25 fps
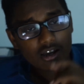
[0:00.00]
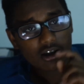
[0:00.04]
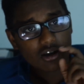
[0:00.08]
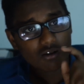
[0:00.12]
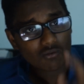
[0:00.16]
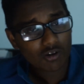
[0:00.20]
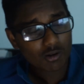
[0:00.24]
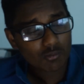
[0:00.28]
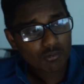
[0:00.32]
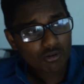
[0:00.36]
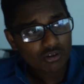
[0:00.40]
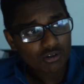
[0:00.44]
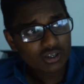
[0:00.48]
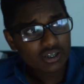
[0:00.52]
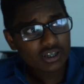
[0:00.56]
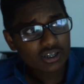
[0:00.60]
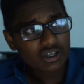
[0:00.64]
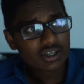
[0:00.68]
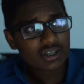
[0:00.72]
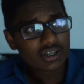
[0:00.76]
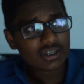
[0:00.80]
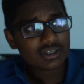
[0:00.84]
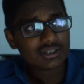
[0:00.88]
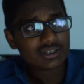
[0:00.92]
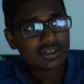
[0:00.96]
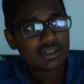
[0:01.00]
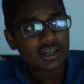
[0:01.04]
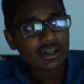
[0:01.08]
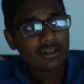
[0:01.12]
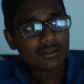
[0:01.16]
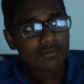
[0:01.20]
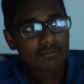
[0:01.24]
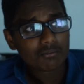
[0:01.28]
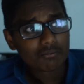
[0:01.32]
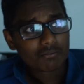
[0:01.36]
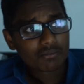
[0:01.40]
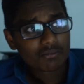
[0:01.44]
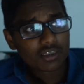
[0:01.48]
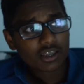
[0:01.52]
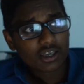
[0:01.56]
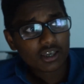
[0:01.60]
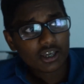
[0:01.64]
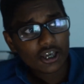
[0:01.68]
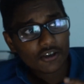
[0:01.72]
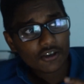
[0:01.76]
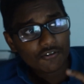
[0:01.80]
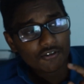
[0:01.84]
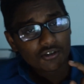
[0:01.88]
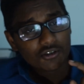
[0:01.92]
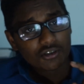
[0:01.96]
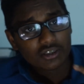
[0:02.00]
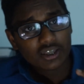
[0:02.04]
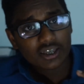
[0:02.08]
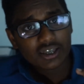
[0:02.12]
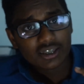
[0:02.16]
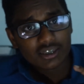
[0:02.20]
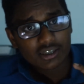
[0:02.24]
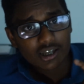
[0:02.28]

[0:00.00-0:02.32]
One more thing is that if you think